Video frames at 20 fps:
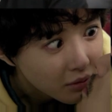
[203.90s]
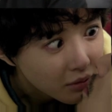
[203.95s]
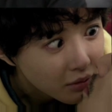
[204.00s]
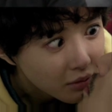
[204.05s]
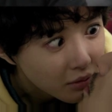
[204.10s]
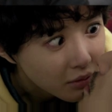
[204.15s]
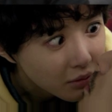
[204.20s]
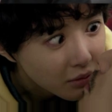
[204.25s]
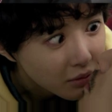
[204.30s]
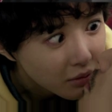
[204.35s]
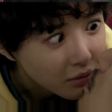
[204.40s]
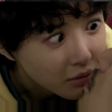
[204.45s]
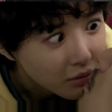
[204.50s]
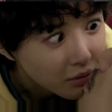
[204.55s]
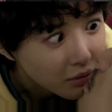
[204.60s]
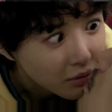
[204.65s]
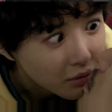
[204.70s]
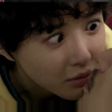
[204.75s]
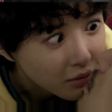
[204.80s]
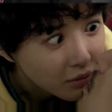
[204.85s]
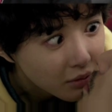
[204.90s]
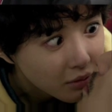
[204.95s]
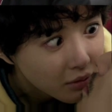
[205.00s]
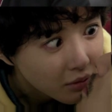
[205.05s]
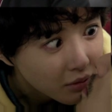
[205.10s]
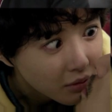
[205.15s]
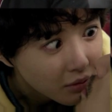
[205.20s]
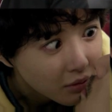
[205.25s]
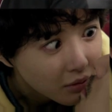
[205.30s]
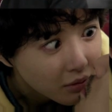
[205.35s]

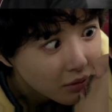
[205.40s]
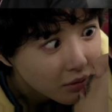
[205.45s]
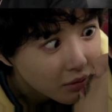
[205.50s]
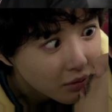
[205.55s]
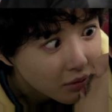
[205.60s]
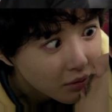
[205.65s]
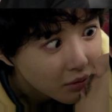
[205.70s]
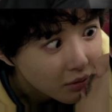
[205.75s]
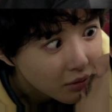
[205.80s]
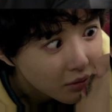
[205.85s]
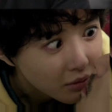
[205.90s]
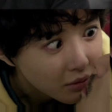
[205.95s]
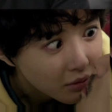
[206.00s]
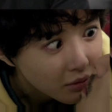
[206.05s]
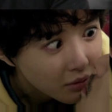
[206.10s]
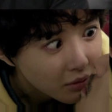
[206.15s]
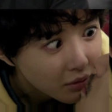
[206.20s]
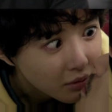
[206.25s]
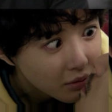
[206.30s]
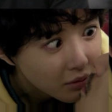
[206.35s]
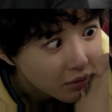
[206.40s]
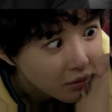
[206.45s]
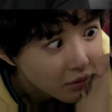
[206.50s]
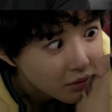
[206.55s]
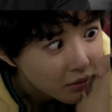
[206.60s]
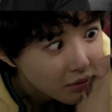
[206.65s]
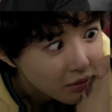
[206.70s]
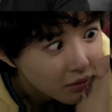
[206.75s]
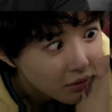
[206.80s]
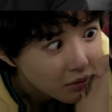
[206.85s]

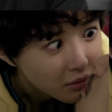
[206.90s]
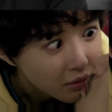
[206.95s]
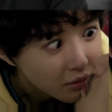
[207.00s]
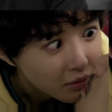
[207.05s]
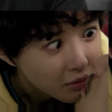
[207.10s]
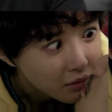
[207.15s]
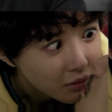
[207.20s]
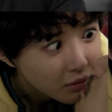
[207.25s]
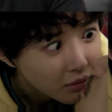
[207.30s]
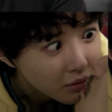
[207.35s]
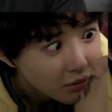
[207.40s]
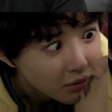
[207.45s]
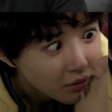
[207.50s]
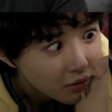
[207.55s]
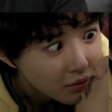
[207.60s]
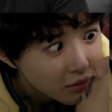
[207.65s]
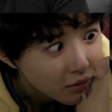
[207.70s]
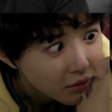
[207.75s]
This person isn't speaking.